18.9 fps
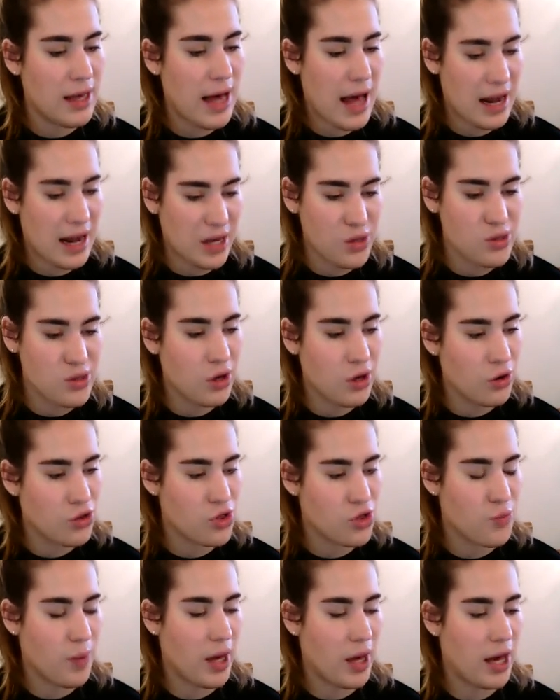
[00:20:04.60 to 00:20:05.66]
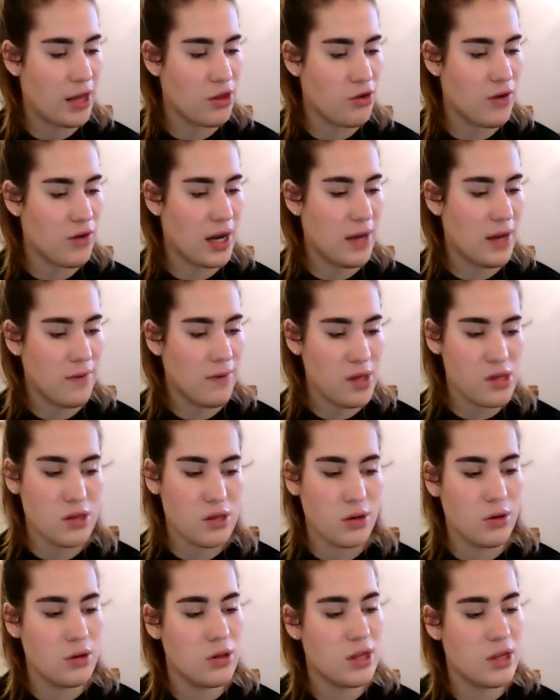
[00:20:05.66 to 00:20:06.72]
Alice dodged behind a great
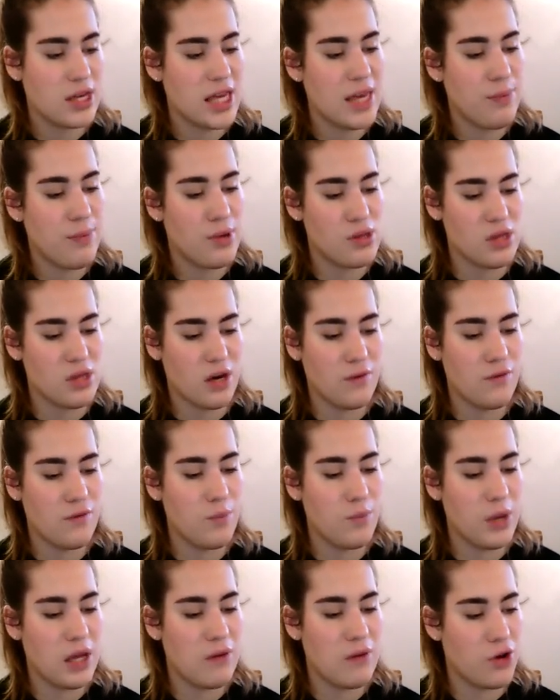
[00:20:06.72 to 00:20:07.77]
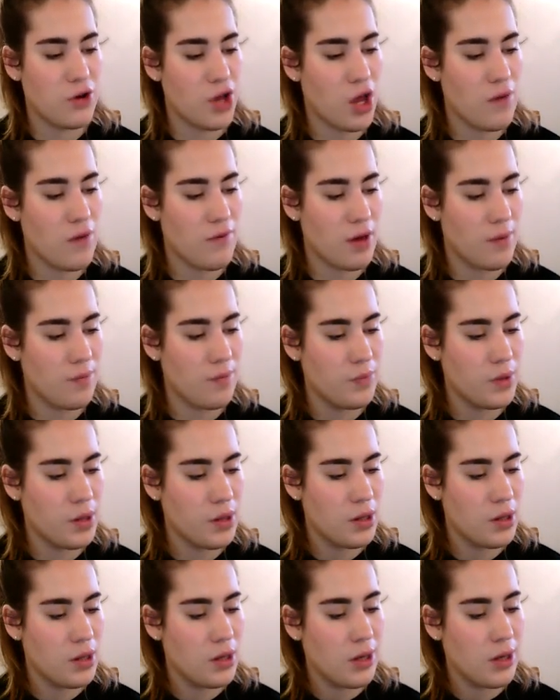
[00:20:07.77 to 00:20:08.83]
thistle to keep herself from being run over.
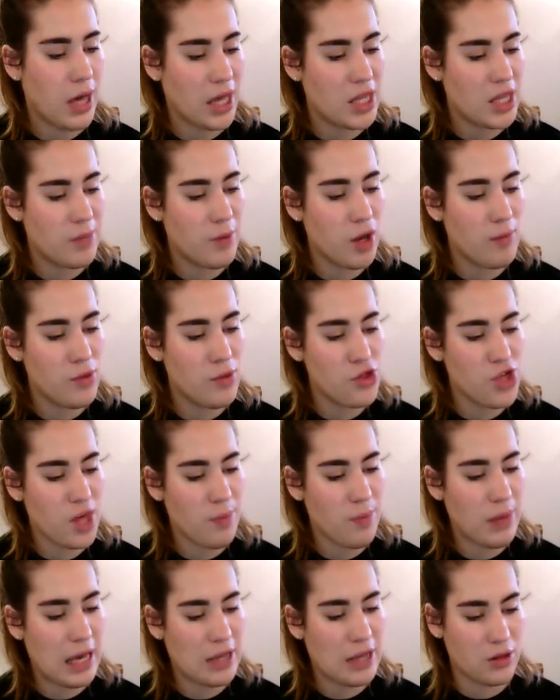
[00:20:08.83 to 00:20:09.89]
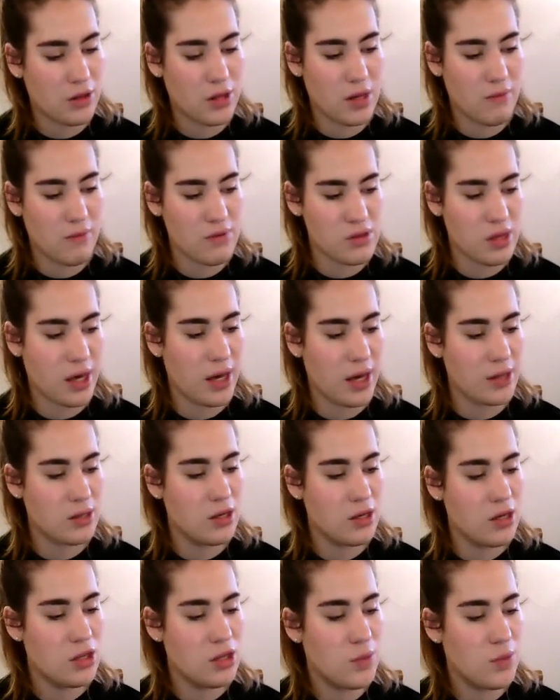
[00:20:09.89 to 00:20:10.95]
And the moment she appeared on the other side,
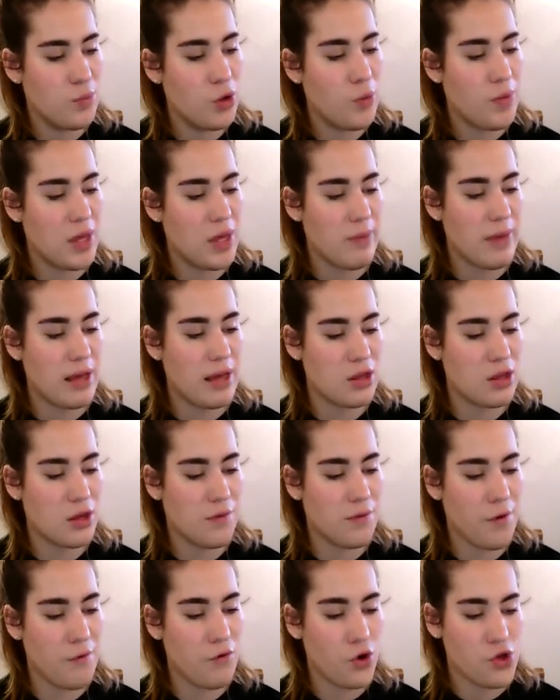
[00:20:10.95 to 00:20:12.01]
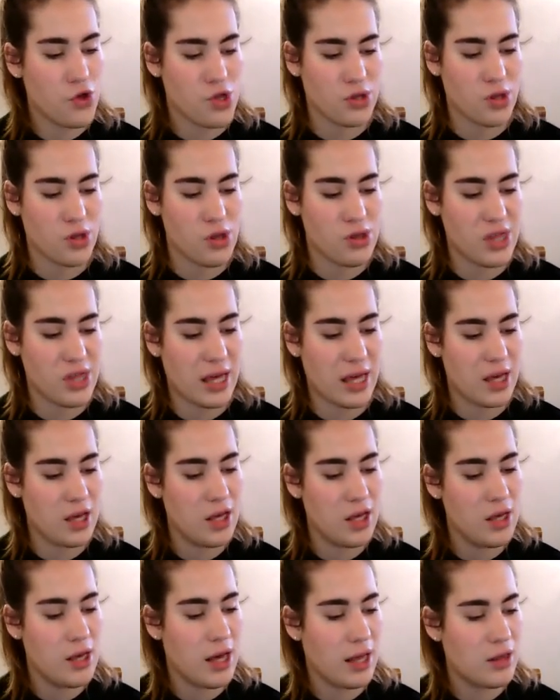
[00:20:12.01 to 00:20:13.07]
the puppy made another rush at the stick,
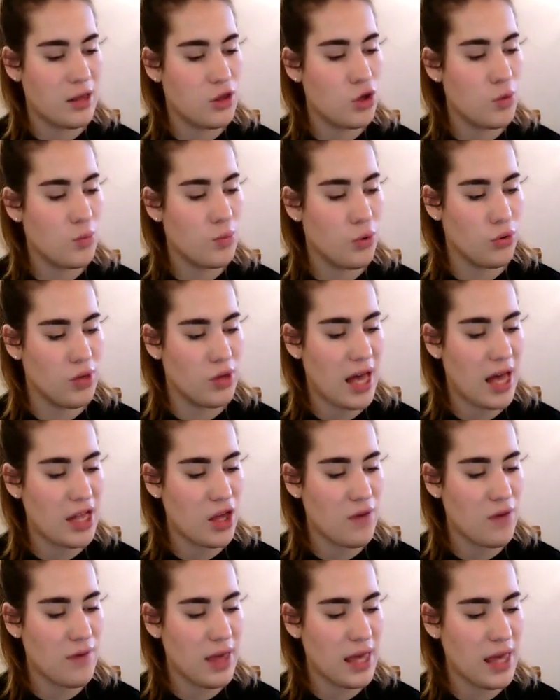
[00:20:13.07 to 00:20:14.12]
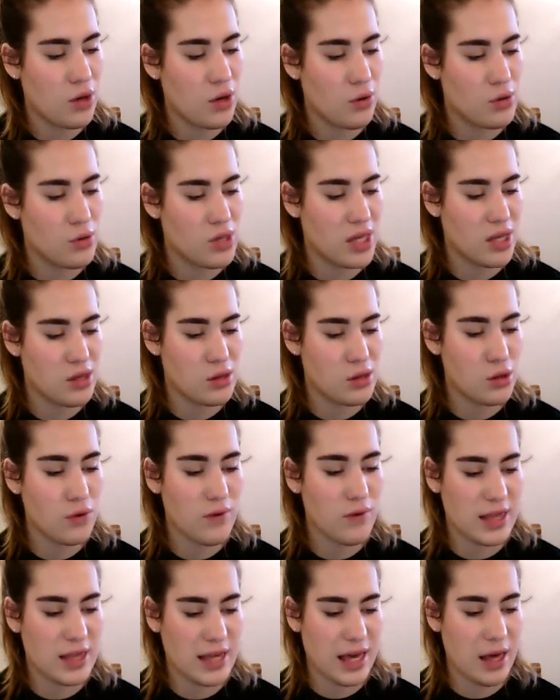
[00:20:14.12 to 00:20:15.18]
and tumbled head over heels in its
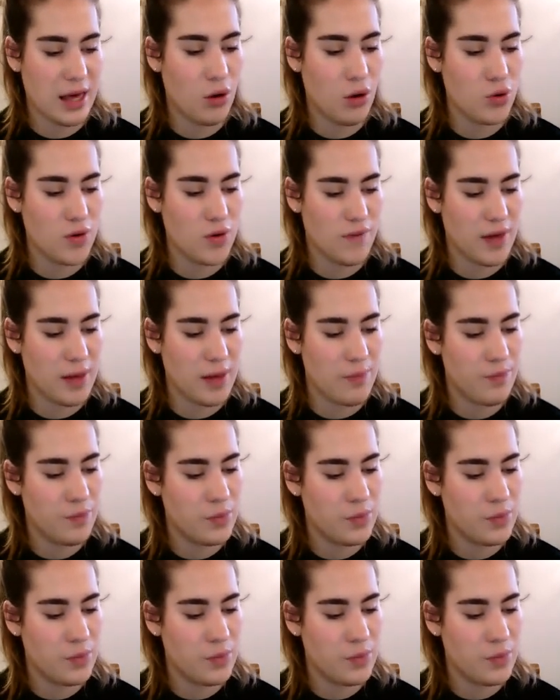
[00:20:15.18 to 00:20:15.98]
hurry to get hold of it.